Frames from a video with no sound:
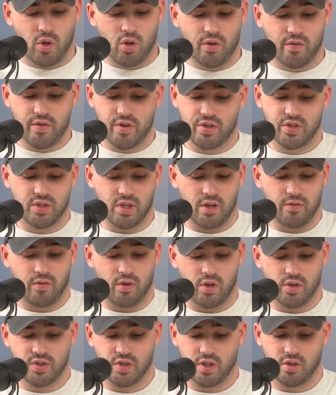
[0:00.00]
All of their stuff
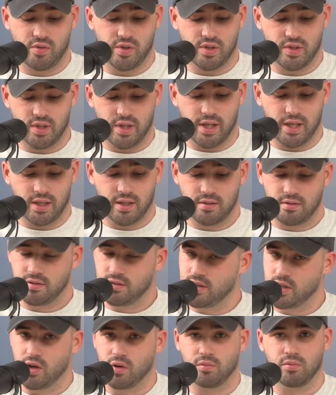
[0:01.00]
also is like,
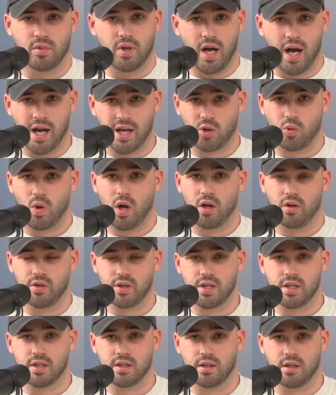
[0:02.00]
you know, high
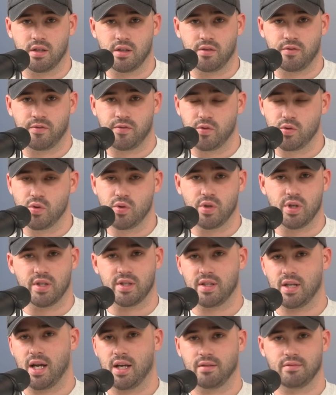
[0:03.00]
quality uh, food.
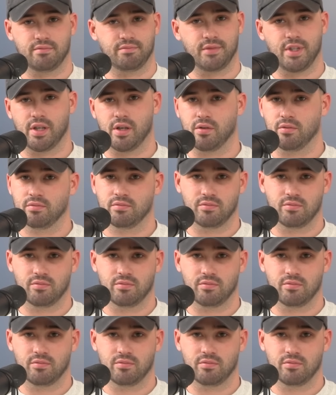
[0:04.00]
It's not, you know,